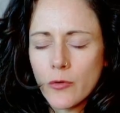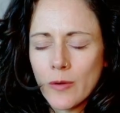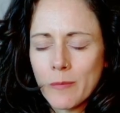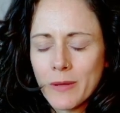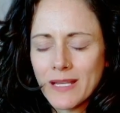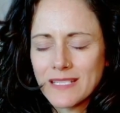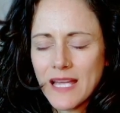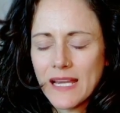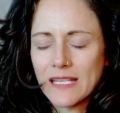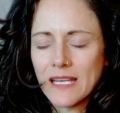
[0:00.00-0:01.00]
gripping,
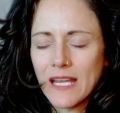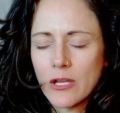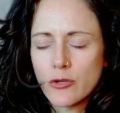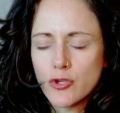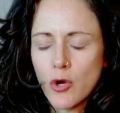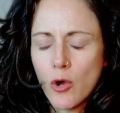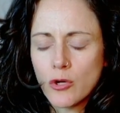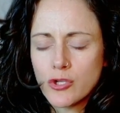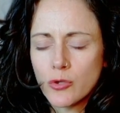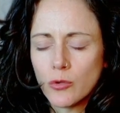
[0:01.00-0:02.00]
tightening in jaw,
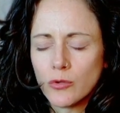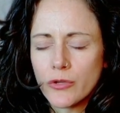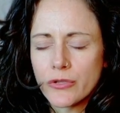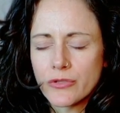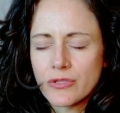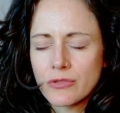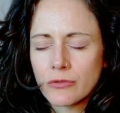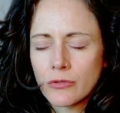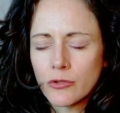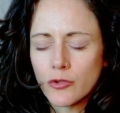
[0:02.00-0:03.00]
shoulders,
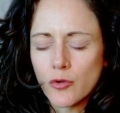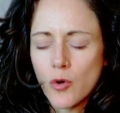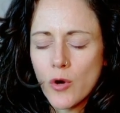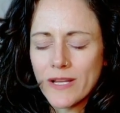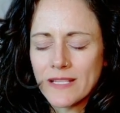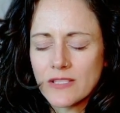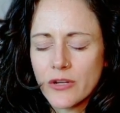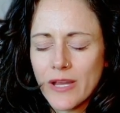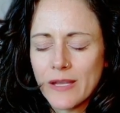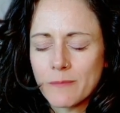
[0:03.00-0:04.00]
groins, or
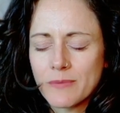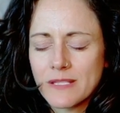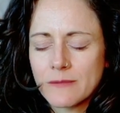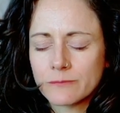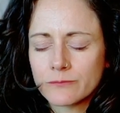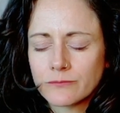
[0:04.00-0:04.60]
hips.